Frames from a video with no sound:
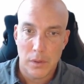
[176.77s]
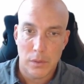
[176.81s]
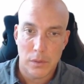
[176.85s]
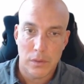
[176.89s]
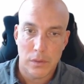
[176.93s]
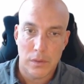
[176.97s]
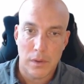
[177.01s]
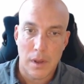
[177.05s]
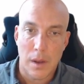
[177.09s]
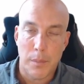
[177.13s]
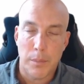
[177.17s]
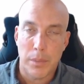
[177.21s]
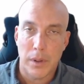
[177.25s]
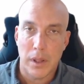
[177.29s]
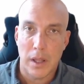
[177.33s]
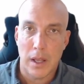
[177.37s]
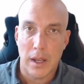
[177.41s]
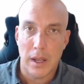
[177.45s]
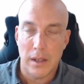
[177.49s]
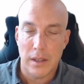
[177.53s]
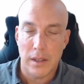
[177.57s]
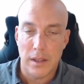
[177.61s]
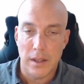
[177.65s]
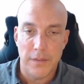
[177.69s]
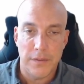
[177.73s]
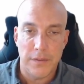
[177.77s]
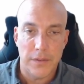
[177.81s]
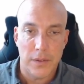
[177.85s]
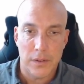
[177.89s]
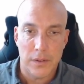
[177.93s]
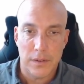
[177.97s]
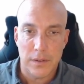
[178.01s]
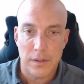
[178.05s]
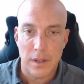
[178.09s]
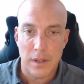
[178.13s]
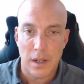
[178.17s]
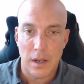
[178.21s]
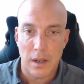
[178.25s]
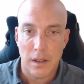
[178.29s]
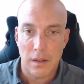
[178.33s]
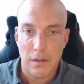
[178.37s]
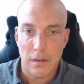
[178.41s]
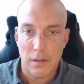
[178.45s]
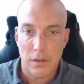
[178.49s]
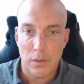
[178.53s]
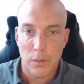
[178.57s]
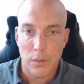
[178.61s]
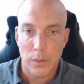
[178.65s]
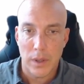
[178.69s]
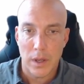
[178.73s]
apply default settings. So
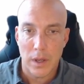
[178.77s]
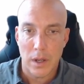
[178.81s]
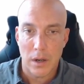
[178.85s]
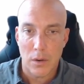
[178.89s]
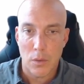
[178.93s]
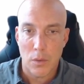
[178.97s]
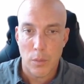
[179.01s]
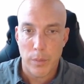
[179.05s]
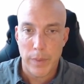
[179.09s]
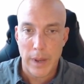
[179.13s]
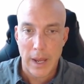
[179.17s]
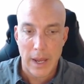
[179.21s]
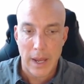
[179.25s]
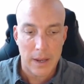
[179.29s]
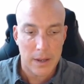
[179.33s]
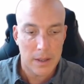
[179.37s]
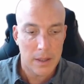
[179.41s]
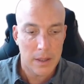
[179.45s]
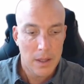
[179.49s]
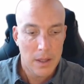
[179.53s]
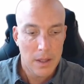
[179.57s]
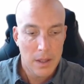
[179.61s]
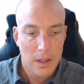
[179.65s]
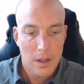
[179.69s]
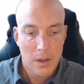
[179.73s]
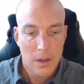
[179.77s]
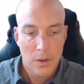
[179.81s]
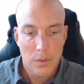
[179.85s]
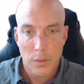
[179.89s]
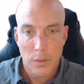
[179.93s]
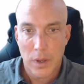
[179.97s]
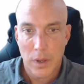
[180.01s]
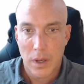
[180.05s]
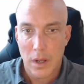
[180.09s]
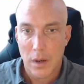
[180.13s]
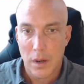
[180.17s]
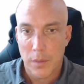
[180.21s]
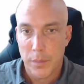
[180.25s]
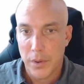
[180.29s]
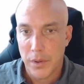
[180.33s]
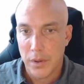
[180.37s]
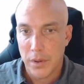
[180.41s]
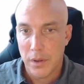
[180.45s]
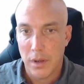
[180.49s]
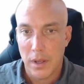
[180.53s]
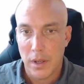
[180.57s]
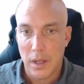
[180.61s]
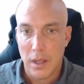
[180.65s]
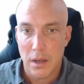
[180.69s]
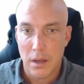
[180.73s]
we got to go back, we put
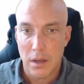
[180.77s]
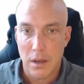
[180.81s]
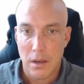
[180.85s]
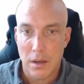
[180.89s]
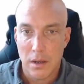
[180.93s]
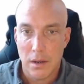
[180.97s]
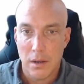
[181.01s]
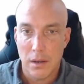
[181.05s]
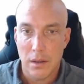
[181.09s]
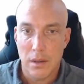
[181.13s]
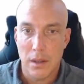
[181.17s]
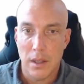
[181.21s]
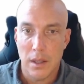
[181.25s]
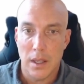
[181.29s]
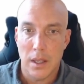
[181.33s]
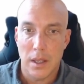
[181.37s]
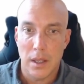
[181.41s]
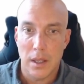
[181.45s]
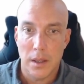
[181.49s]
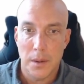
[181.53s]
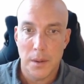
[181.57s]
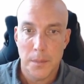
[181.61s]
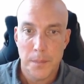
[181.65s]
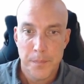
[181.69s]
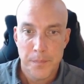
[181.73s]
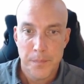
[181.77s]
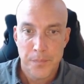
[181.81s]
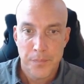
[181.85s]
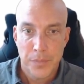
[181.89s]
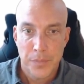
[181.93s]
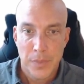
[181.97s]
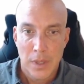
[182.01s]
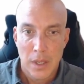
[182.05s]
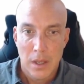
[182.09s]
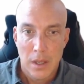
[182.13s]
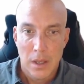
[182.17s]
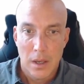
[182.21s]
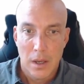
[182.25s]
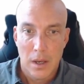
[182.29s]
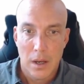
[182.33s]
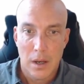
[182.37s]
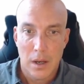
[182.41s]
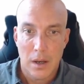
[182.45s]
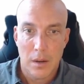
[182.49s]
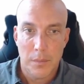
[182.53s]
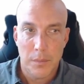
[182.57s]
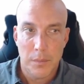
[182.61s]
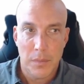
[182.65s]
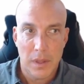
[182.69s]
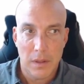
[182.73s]
in the
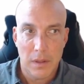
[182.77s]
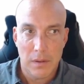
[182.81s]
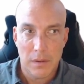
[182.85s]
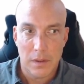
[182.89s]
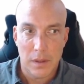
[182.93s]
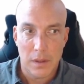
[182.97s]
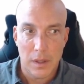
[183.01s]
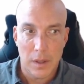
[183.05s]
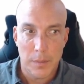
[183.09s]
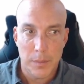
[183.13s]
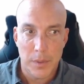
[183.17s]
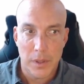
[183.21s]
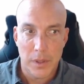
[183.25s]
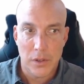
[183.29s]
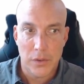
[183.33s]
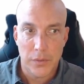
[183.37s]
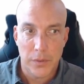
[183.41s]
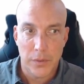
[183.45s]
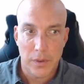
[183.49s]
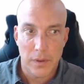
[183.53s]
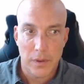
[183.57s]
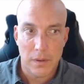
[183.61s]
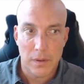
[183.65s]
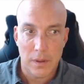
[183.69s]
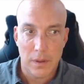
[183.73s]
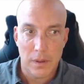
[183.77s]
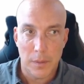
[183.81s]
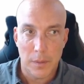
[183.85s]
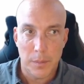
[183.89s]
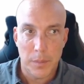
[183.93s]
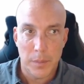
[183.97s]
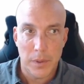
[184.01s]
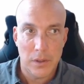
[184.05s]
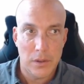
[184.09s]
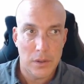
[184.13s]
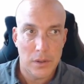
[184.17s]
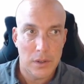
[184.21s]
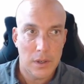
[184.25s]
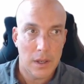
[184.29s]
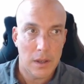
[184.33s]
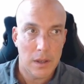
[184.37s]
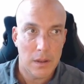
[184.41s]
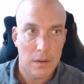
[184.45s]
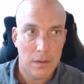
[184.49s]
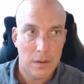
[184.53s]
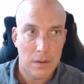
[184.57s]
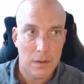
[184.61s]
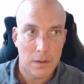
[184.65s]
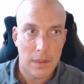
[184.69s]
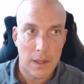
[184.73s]
slippage for the slippage test,
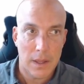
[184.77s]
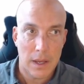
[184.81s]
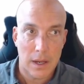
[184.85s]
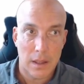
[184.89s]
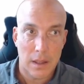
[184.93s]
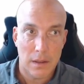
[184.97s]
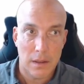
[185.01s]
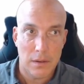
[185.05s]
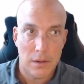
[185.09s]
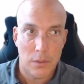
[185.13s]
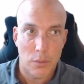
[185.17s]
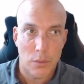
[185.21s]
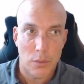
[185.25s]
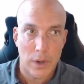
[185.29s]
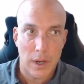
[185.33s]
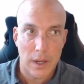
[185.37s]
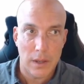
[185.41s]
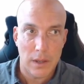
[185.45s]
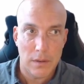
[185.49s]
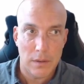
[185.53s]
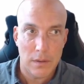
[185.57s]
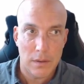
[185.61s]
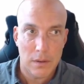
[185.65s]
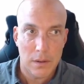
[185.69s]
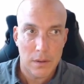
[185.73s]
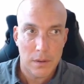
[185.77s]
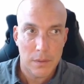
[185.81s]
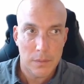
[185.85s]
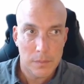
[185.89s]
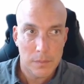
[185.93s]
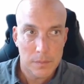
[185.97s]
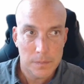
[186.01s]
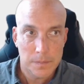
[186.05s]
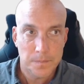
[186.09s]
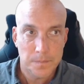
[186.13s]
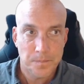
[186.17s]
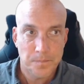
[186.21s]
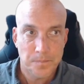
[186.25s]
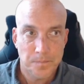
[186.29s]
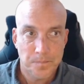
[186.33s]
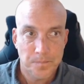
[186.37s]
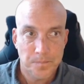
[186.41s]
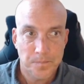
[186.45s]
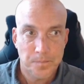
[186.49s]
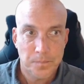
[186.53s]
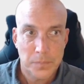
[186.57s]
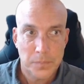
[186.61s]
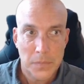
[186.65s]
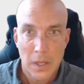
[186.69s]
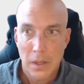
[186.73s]
so that gets erased,
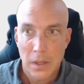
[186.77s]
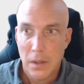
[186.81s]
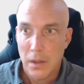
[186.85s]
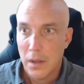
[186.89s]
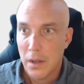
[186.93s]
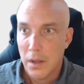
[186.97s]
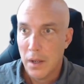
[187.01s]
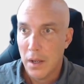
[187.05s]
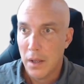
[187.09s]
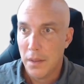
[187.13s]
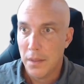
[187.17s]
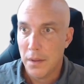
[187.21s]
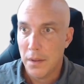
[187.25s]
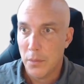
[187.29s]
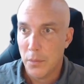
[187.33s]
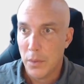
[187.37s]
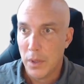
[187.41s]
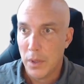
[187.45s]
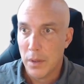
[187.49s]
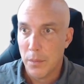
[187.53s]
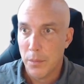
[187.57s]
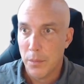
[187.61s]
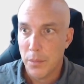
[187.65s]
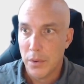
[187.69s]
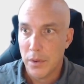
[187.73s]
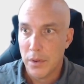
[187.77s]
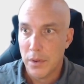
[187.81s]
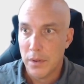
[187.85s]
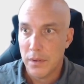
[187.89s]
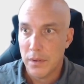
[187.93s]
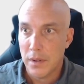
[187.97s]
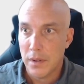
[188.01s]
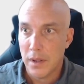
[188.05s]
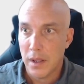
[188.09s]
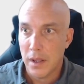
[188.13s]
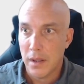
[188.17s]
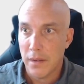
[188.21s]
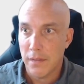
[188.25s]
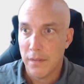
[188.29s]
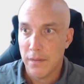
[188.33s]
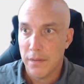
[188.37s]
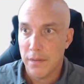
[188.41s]
and then we can put save